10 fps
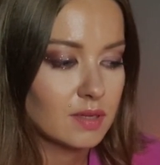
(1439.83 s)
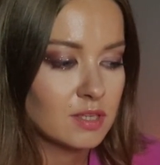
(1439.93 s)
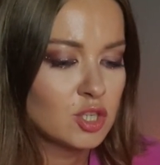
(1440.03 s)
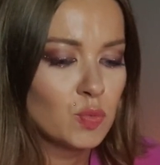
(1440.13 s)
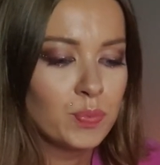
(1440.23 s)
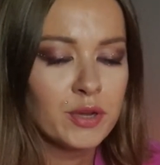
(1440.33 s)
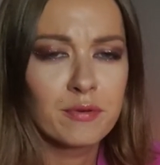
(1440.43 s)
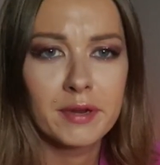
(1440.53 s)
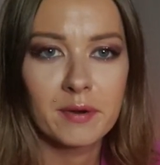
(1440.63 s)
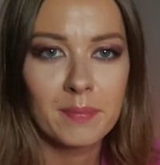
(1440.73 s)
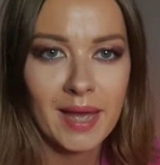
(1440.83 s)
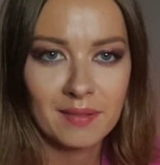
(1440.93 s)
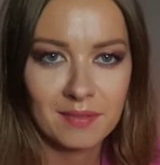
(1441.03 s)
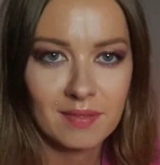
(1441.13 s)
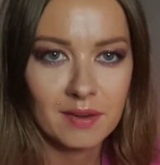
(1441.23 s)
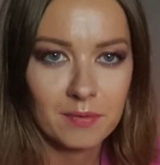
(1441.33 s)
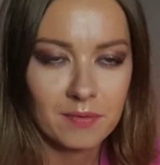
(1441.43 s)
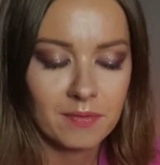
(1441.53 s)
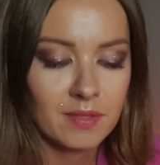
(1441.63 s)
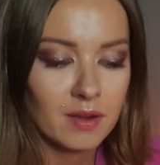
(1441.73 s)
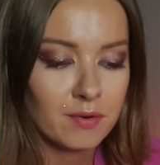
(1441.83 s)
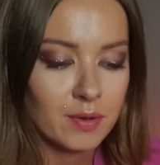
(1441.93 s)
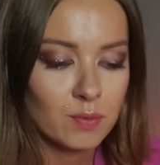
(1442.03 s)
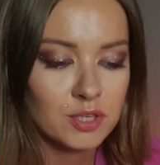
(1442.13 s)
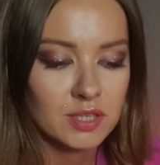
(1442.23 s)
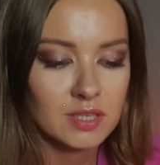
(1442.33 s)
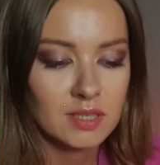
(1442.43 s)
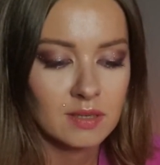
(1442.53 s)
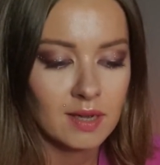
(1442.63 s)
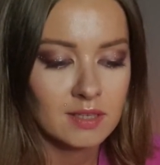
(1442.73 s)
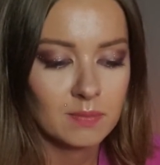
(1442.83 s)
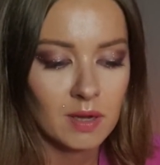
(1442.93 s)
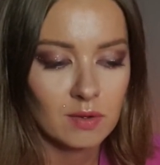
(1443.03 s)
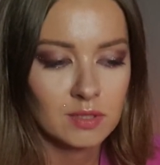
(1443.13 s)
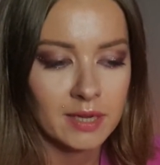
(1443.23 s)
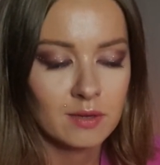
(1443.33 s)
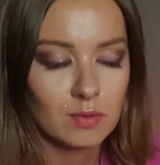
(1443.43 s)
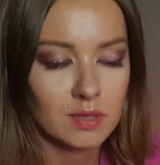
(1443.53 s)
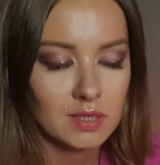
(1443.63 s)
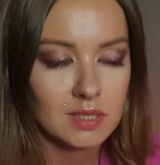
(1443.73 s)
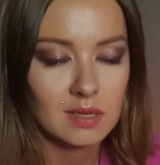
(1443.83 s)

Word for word: superior man theory, which is not about, I know that it's